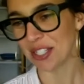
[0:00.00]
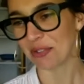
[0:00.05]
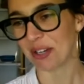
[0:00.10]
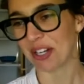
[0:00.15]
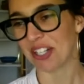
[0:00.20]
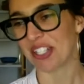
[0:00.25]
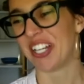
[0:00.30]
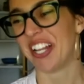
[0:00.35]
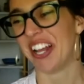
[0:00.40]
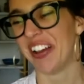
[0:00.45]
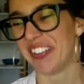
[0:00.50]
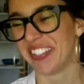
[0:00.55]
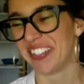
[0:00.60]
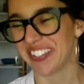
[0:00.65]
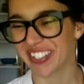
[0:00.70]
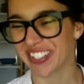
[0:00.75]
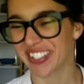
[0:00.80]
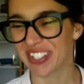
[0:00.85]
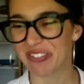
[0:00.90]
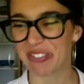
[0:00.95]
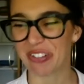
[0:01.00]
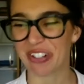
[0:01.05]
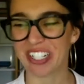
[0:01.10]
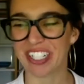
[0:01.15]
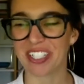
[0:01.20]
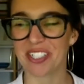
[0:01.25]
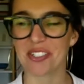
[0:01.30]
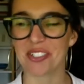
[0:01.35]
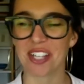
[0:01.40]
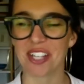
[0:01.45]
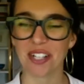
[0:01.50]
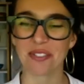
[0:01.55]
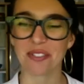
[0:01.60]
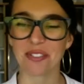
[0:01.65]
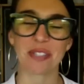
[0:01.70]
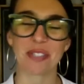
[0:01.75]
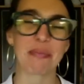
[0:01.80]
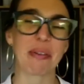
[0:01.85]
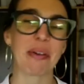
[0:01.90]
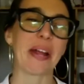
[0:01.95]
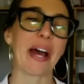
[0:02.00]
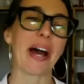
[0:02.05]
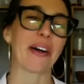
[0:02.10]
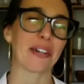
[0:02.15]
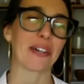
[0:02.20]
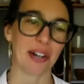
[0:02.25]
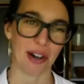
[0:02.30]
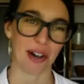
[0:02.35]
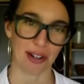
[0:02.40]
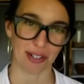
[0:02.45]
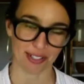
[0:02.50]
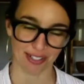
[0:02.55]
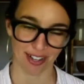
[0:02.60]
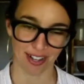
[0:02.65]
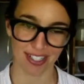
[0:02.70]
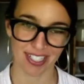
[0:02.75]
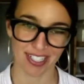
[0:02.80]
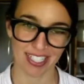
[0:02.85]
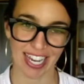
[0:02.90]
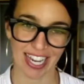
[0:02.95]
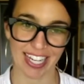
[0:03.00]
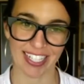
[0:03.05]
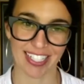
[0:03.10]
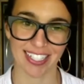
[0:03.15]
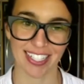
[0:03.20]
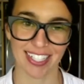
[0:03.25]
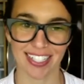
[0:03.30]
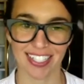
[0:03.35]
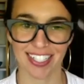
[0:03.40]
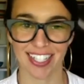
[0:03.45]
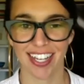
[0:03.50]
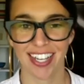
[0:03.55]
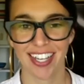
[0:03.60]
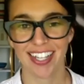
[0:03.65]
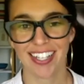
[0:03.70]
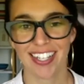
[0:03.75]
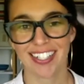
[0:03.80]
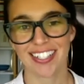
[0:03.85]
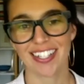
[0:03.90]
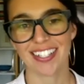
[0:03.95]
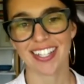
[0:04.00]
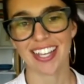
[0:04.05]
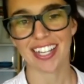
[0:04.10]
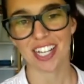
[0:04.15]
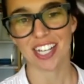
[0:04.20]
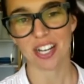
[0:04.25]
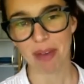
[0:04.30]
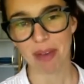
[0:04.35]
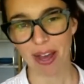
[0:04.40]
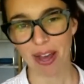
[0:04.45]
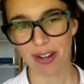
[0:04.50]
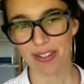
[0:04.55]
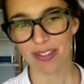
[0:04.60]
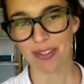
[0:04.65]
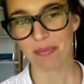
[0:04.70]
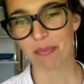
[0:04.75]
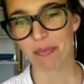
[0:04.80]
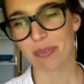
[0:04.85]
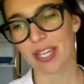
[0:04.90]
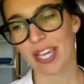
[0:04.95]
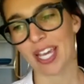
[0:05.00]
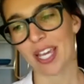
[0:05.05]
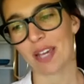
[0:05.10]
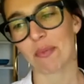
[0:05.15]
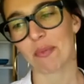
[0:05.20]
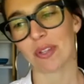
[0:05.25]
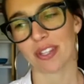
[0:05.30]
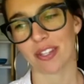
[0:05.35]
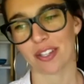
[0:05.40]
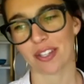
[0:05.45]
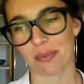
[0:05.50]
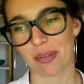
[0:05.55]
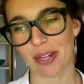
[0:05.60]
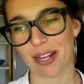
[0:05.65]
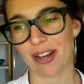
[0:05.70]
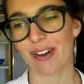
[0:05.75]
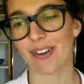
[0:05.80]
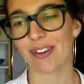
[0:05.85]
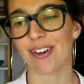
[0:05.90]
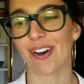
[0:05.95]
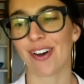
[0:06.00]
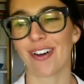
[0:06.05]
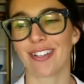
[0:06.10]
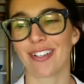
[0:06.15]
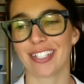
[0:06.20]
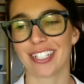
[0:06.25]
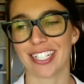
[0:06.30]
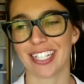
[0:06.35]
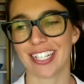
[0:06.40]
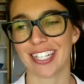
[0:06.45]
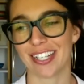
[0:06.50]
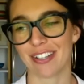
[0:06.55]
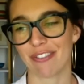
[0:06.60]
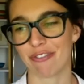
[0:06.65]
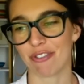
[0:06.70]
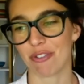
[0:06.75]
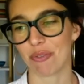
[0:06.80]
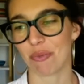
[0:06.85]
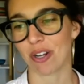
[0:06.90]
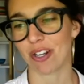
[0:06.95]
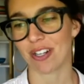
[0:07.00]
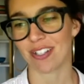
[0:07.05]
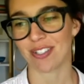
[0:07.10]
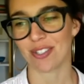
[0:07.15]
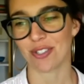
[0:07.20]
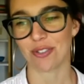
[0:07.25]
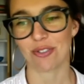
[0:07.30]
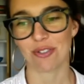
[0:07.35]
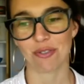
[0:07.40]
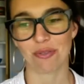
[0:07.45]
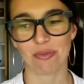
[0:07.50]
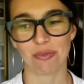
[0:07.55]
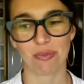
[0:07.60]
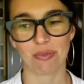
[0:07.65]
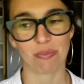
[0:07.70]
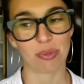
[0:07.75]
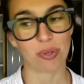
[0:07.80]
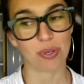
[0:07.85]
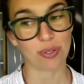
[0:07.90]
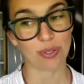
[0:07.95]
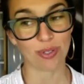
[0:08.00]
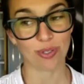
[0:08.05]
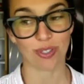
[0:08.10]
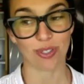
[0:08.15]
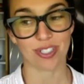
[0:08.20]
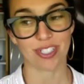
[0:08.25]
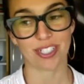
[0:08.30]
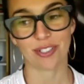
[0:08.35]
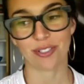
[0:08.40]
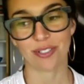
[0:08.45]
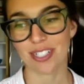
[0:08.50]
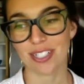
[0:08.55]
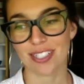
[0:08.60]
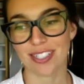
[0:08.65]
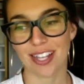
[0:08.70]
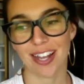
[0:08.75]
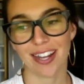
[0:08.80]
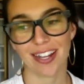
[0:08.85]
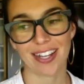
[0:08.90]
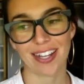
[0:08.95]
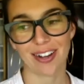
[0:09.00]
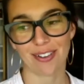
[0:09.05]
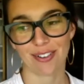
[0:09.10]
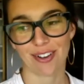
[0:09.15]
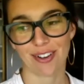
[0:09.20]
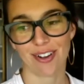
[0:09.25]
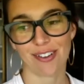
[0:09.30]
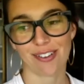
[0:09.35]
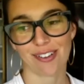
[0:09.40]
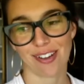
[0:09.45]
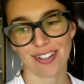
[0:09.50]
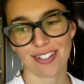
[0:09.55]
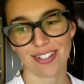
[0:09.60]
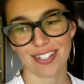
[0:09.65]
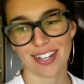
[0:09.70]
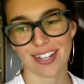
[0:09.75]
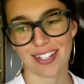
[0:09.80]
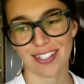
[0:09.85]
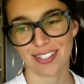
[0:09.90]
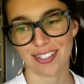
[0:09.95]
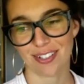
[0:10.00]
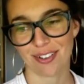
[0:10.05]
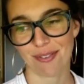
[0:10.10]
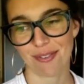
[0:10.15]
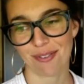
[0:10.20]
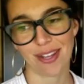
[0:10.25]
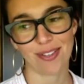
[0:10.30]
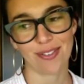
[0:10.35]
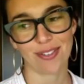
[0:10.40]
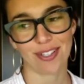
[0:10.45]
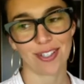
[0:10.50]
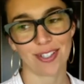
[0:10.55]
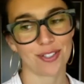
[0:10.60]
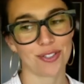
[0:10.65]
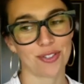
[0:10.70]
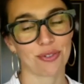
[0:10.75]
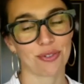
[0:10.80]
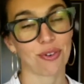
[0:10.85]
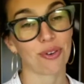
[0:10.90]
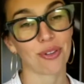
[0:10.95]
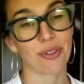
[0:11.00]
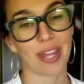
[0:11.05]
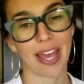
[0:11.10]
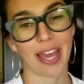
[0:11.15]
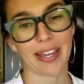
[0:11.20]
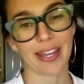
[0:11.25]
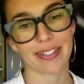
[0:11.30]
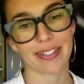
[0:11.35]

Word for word: question I was looking for. Can you talk to us about alcohol content? Does does that come out of the game with a little bit of alcohol in it? If you wanted to boost or decrease any alcohol content, is there a way you can control that?